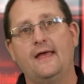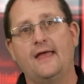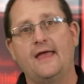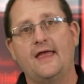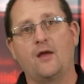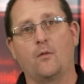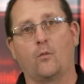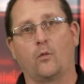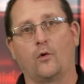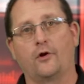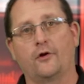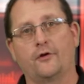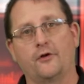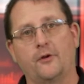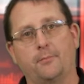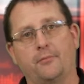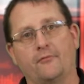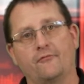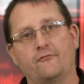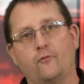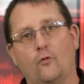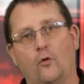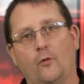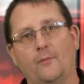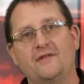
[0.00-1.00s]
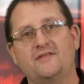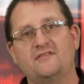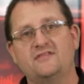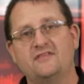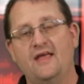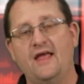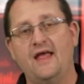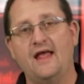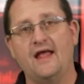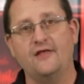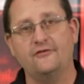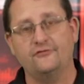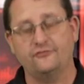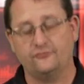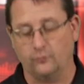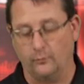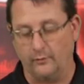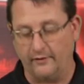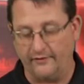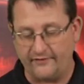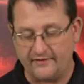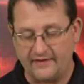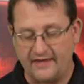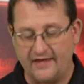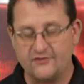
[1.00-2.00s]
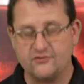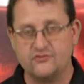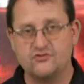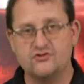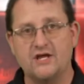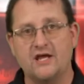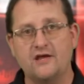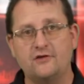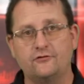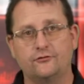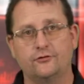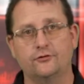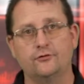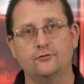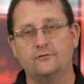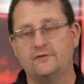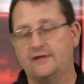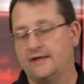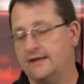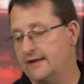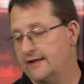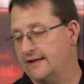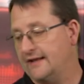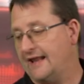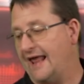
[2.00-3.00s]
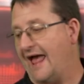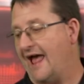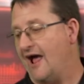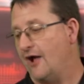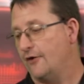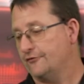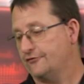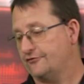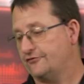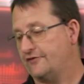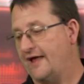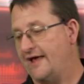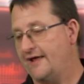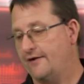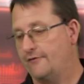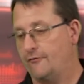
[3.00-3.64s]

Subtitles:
And we're going to perform a test with the SJ210 outside